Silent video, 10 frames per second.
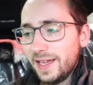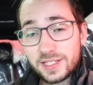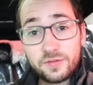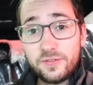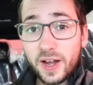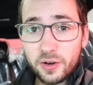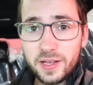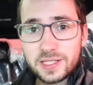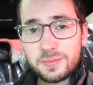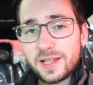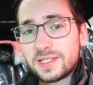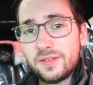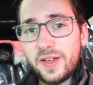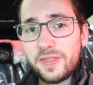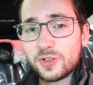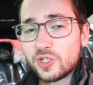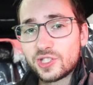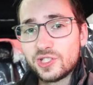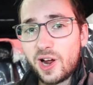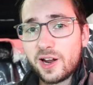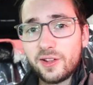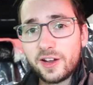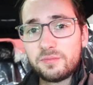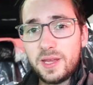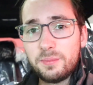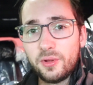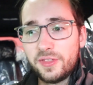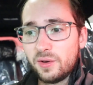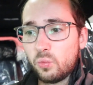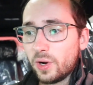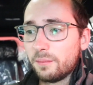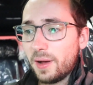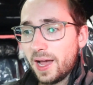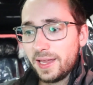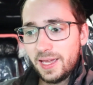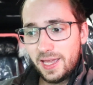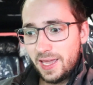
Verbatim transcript: it's very expensive, and there's just not a lot of people that want to buy